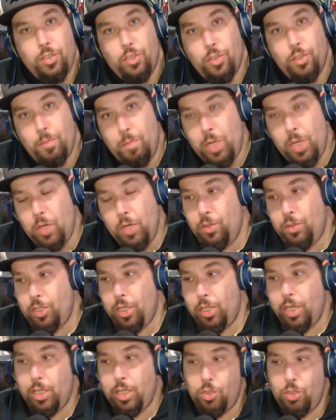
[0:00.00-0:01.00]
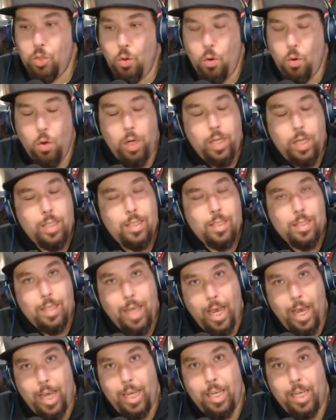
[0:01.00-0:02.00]
to music, toys,
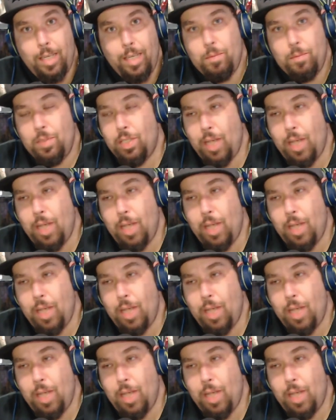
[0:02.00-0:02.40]
games,